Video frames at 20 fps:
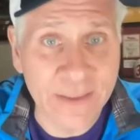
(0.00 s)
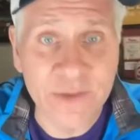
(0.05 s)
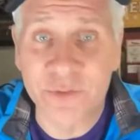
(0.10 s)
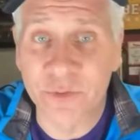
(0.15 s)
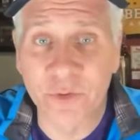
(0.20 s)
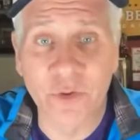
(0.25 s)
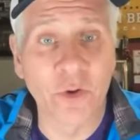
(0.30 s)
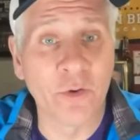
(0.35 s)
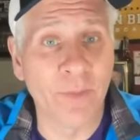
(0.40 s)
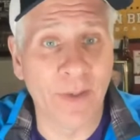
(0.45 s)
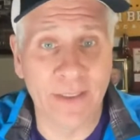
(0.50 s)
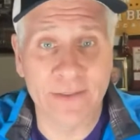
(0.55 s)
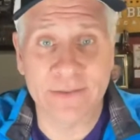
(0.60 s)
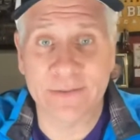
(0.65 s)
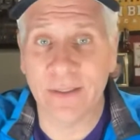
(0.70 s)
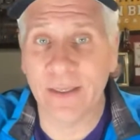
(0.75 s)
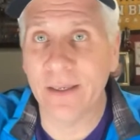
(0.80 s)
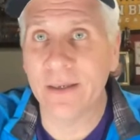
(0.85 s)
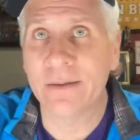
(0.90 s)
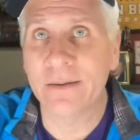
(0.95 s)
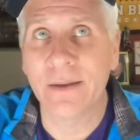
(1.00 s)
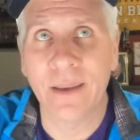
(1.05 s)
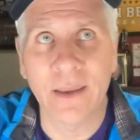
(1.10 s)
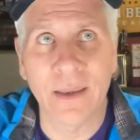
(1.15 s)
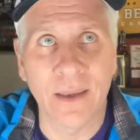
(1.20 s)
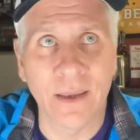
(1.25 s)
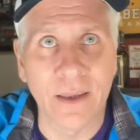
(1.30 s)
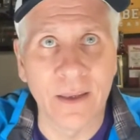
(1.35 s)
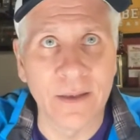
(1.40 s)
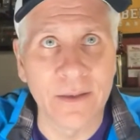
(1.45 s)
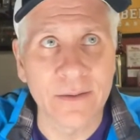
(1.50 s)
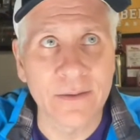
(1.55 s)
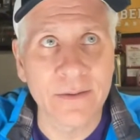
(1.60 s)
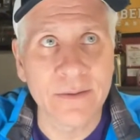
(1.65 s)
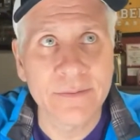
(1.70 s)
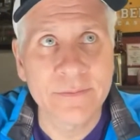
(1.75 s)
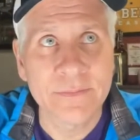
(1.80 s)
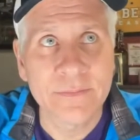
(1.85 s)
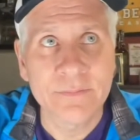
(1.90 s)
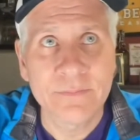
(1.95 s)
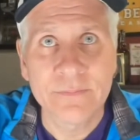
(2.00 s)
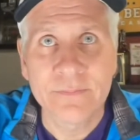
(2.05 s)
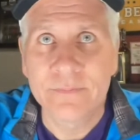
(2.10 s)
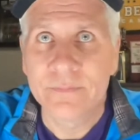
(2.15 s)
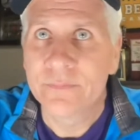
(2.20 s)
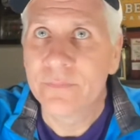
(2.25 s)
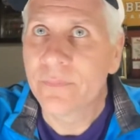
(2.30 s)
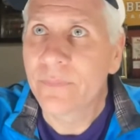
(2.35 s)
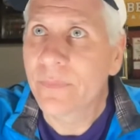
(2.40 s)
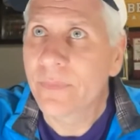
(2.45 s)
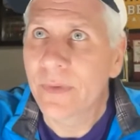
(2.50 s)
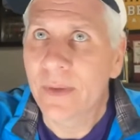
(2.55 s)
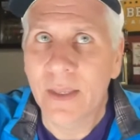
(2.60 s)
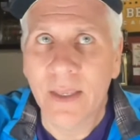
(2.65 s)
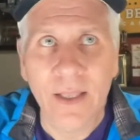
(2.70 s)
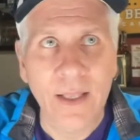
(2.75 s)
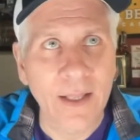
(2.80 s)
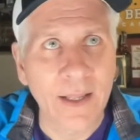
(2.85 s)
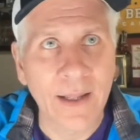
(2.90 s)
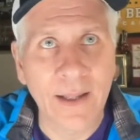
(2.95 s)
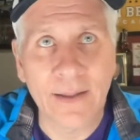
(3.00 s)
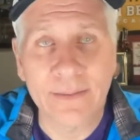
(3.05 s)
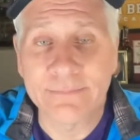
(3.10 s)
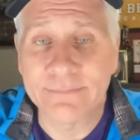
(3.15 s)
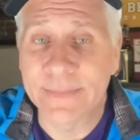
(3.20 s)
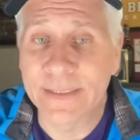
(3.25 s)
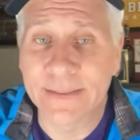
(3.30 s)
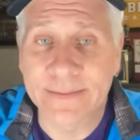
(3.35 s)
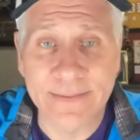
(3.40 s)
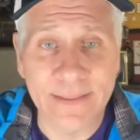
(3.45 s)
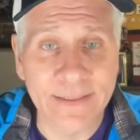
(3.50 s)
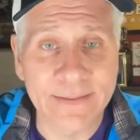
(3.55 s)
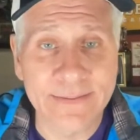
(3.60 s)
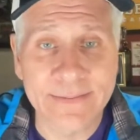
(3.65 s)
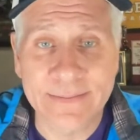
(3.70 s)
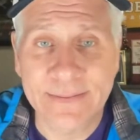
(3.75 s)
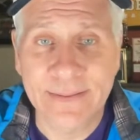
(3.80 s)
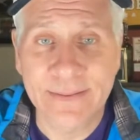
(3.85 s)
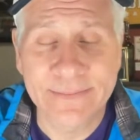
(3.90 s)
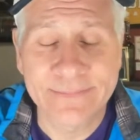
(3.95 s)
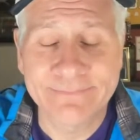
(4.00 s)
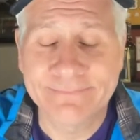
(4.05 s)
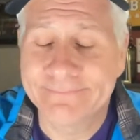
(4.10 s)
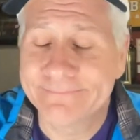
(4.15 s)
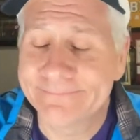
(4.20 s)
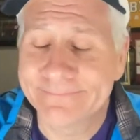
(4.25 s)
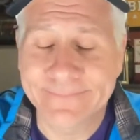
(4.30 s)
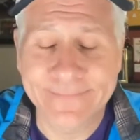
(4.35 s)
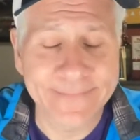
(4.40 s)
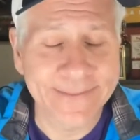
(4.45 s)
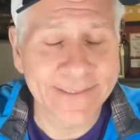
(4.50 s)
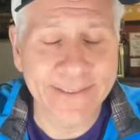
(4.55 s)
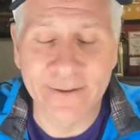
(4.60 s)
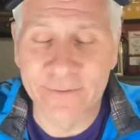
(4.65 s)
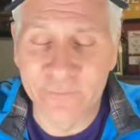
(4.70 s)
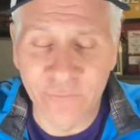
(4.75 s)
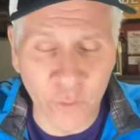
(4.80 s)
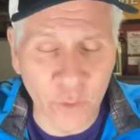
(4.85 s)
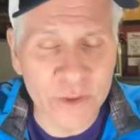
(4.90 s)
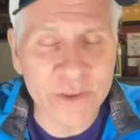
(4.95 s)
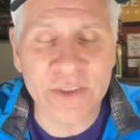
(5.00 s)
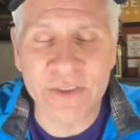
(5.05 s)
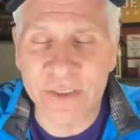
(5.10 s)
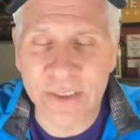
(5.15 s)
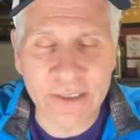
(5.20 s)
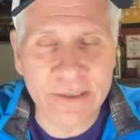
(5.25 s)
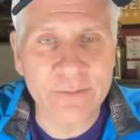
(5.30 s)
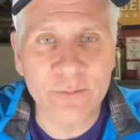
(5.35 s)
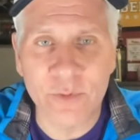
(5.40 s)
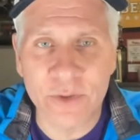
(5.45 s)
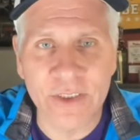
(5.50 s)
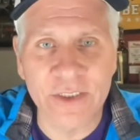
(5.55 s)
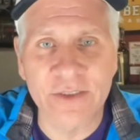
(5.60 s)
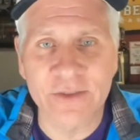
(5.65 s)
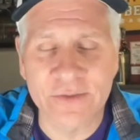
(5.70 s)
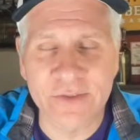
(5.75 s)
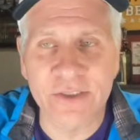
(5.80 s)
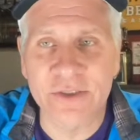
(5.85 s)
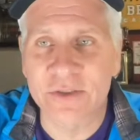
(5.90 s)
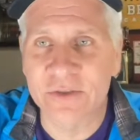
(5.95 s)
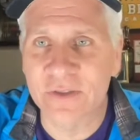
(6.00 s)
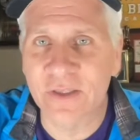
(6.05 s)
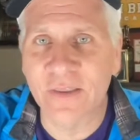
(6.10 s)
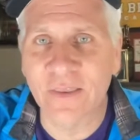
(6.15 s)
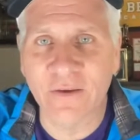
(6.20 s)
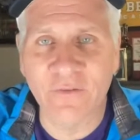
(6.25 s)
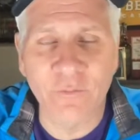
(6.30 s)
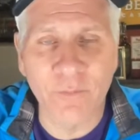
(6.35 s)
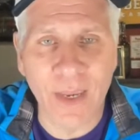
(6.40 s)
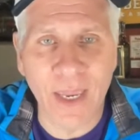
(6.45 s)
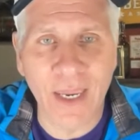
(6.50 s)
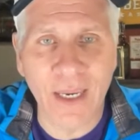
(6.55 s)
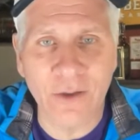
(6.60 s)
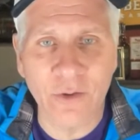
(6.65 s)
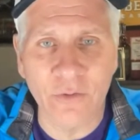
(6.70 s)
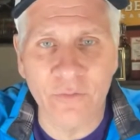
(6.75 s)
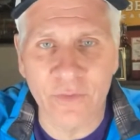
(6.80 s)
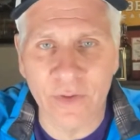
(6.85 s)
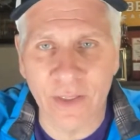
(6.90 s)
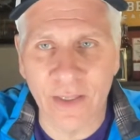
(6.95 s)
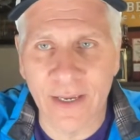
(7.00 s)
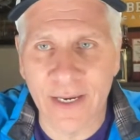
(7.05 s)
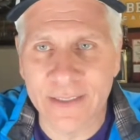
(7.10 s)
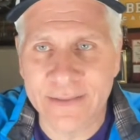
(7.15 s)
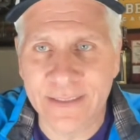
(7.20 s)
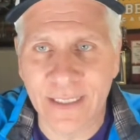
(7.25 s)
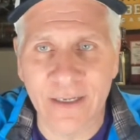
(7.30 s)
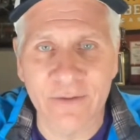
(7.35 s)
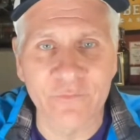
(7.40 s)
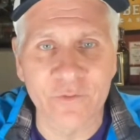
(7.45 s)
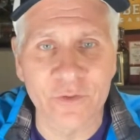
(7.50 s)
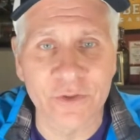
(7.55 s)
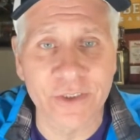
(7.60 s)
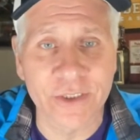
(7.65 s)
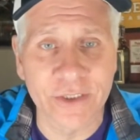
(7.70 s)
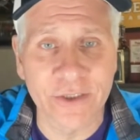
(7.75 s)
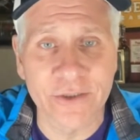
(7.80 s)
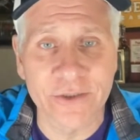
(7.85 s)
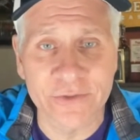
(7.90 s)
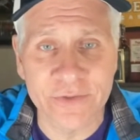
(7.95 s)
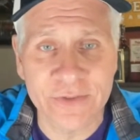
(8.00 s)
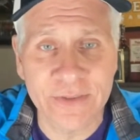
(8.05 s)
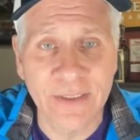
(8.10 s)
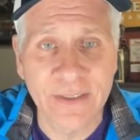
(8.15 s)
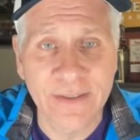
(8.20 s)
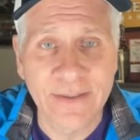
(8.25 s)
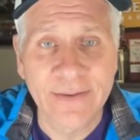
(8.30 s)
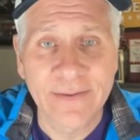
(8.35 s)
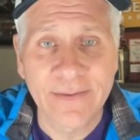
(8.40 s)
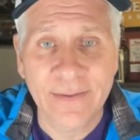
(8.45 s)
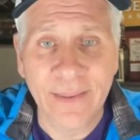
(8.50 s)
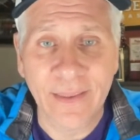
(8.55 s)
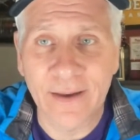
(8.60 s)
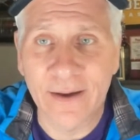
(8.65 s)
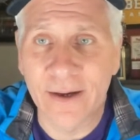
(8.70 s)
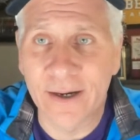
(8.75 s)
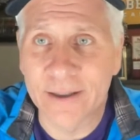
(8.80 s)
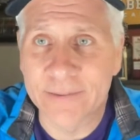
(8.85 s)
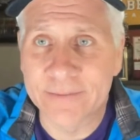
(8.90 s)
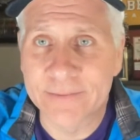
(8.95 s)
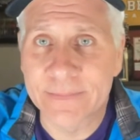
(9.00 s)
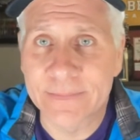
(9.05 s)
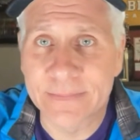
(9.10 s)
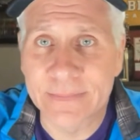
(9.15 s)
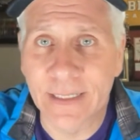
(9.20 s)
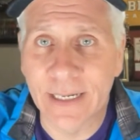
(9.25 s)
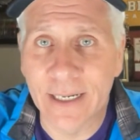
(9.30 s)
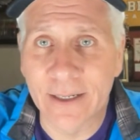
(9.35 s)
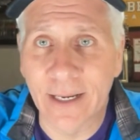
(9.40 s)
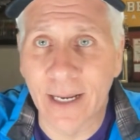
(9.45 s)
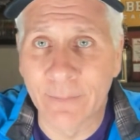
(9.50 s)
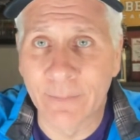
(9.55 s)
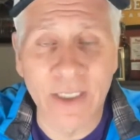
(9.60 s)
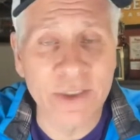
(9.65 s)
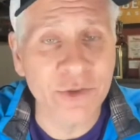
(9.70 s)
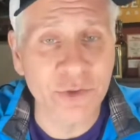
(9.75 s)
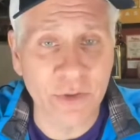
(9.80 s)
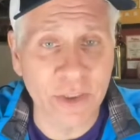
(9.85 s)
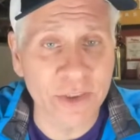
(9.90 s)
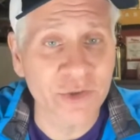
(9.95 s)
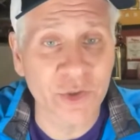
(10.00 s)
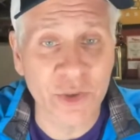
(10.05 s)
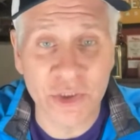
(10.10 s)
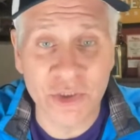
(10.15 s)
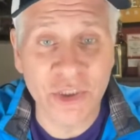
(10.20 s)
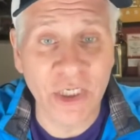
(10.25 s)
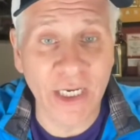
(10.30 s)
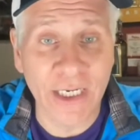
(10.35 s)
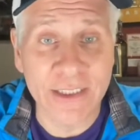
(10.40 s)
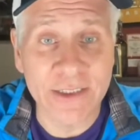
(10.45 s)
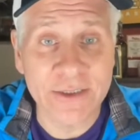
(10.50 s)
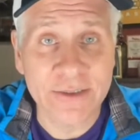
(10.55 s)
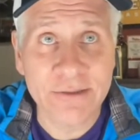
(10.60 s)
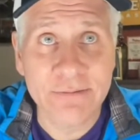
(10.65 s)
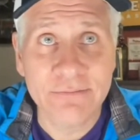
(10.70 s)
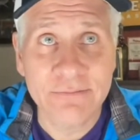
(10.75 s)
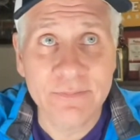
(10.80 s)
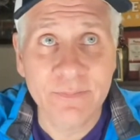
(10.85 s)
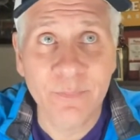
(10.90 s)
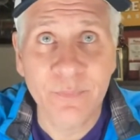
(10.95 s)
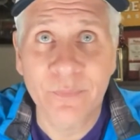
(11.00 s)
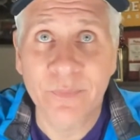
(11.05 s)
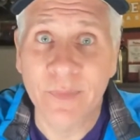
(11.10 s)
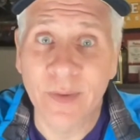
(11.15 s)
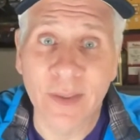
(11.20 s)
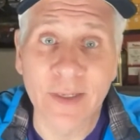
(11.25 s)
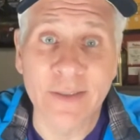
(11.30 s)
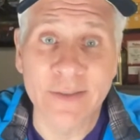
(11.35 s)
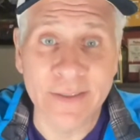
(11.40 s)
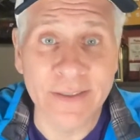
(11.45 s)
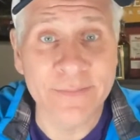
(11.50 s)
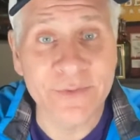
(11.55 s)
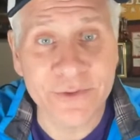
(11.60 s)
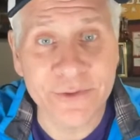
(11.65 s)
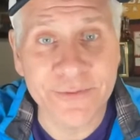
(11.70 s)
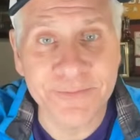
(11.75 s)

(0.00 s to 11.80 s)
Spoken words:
The Saints are in no man's land. And it's unfortunately with the decisions that they've made over the last handful of years, I'm not sure that's going to change anytime soon.